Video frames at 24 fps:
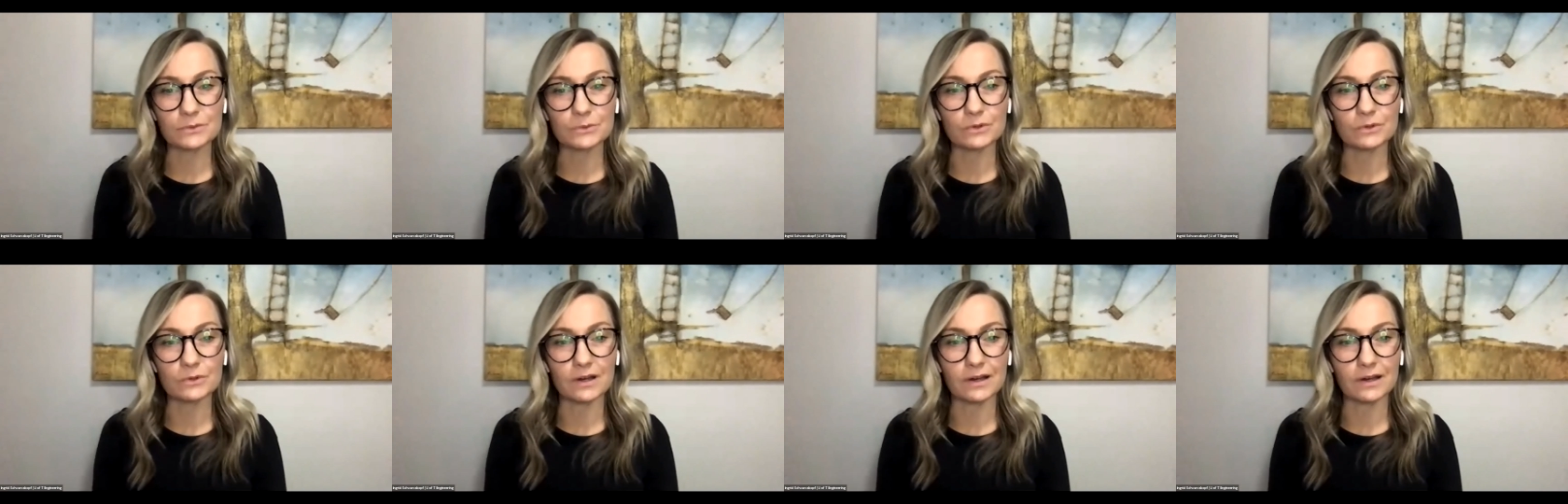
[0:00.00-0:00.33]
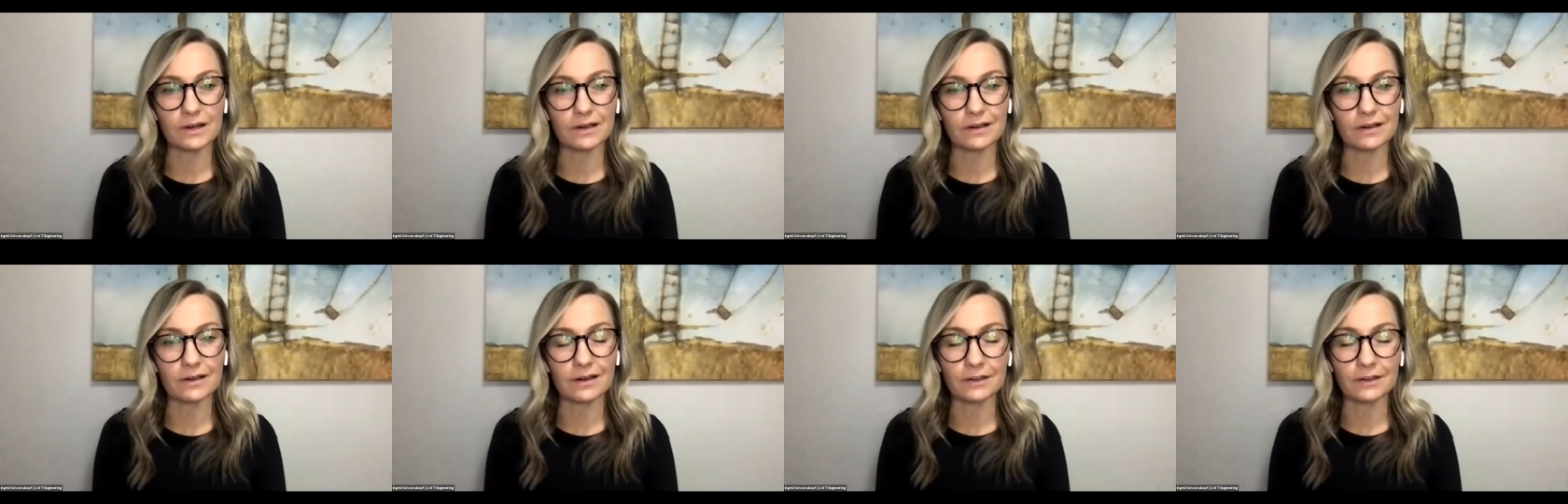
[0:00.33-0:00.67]
to
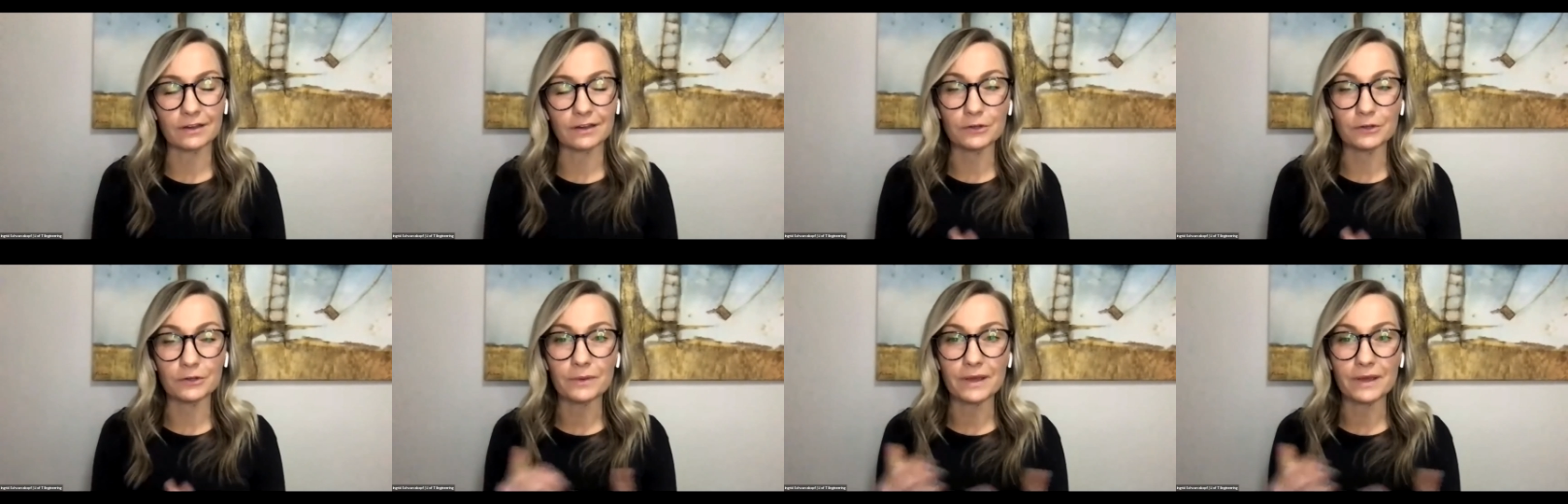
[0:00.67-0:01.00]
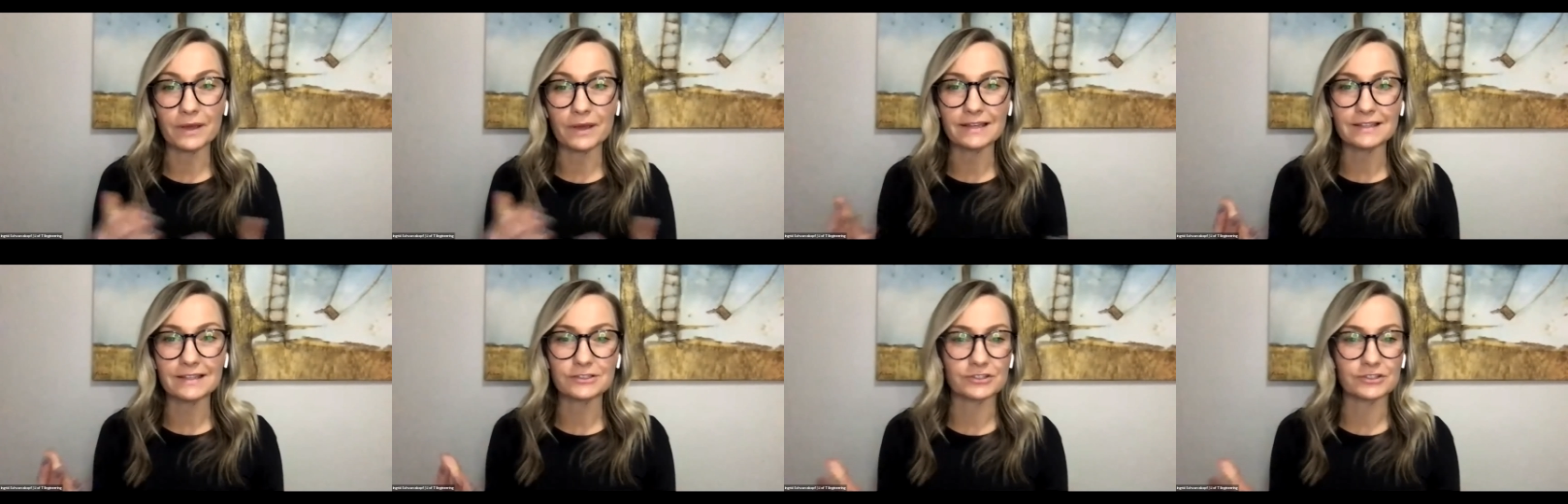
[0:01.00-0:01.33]
our new
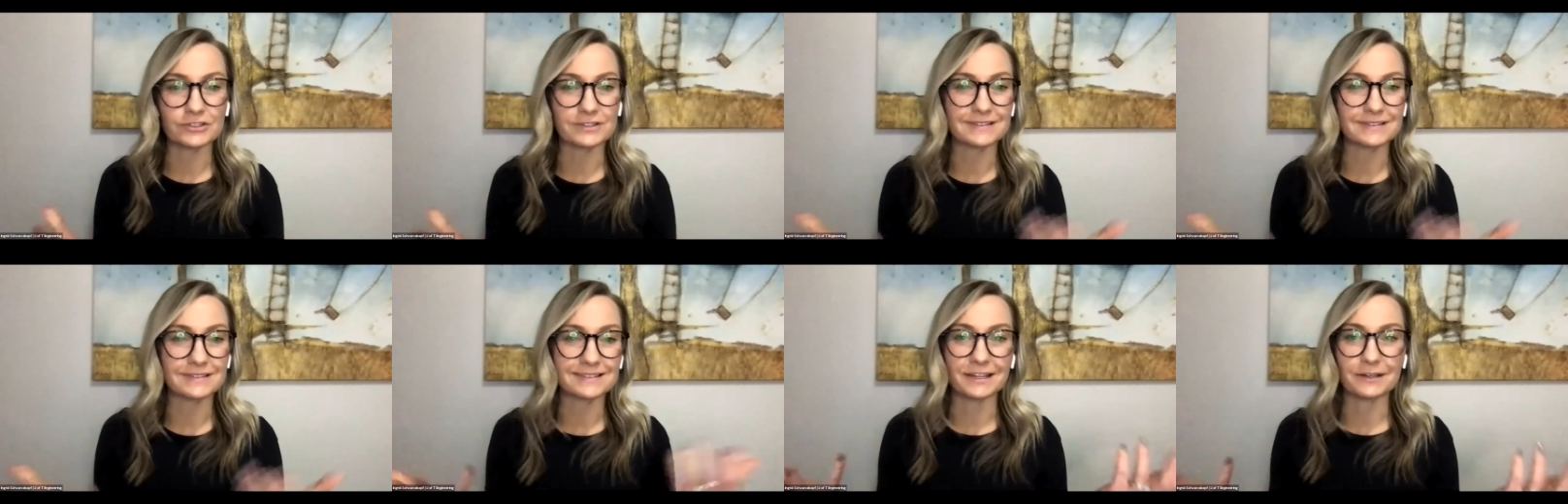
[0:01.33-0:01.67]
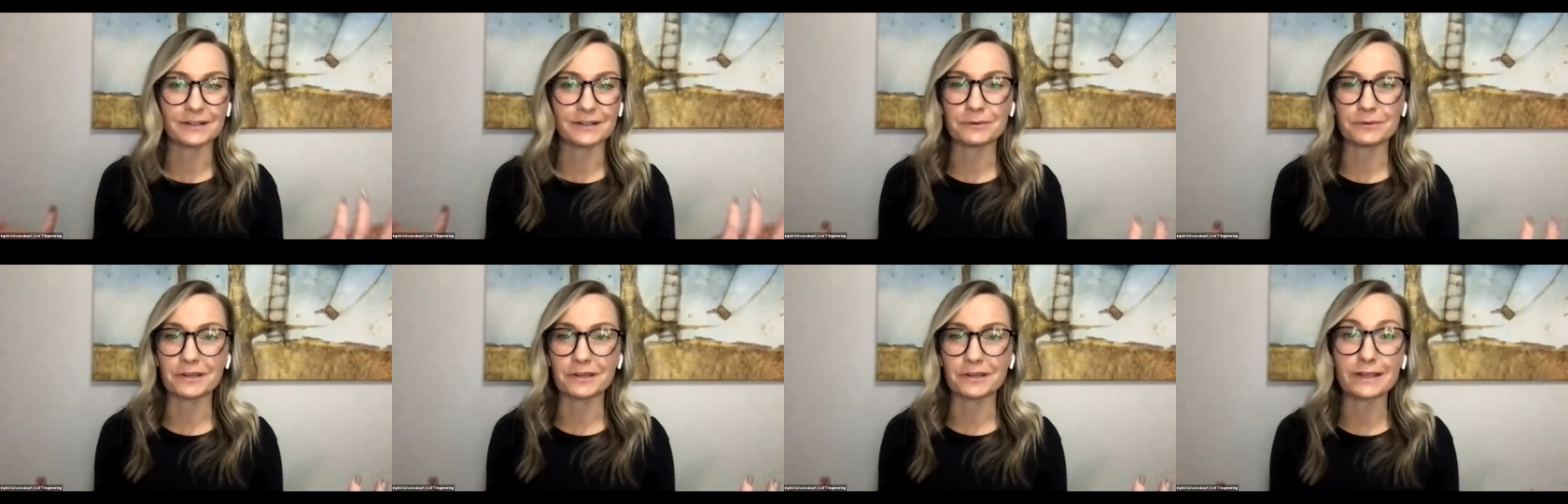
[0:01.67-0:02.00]
ways, just
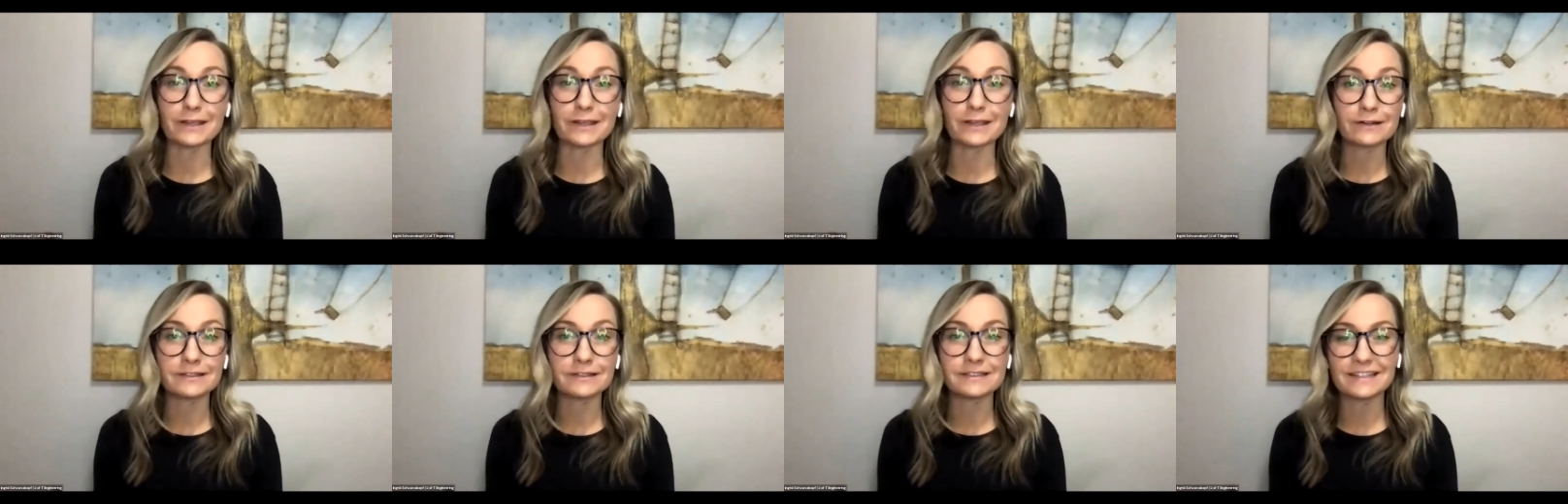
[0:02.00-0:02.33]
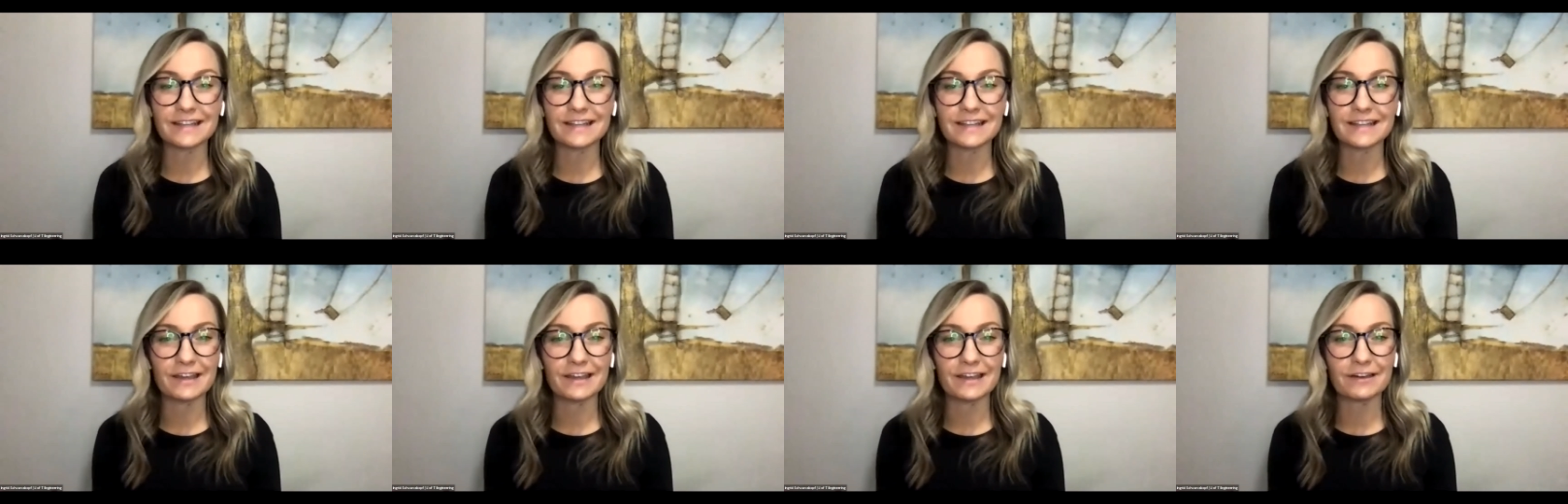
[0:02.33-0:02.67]
like we are here
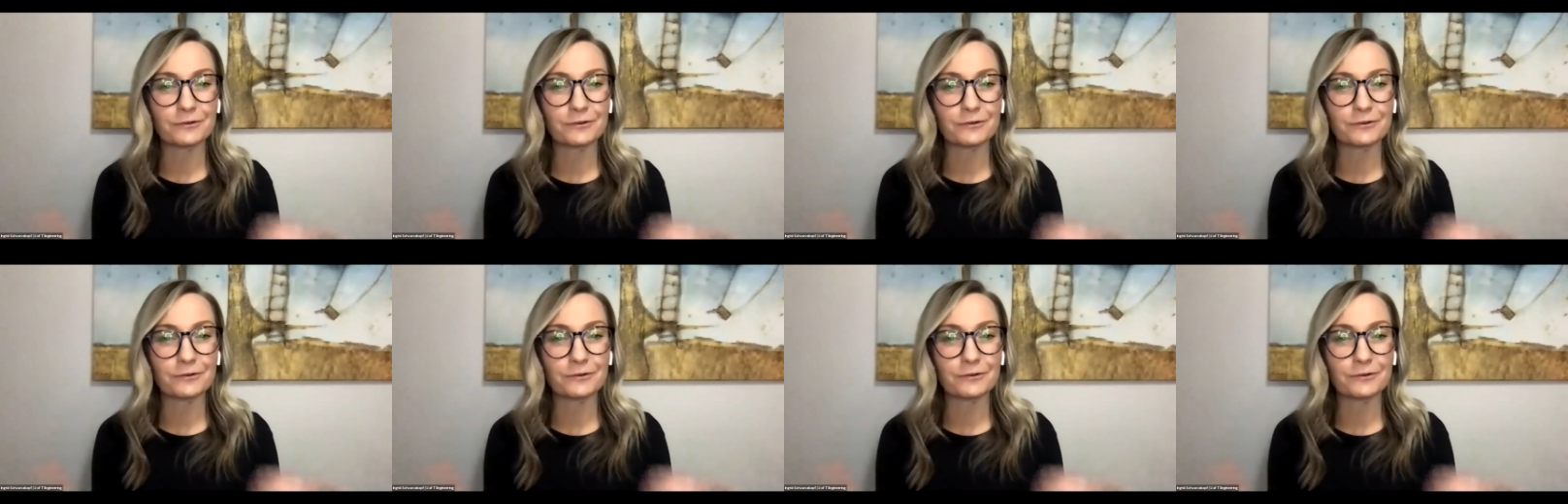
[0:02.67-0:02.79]
today.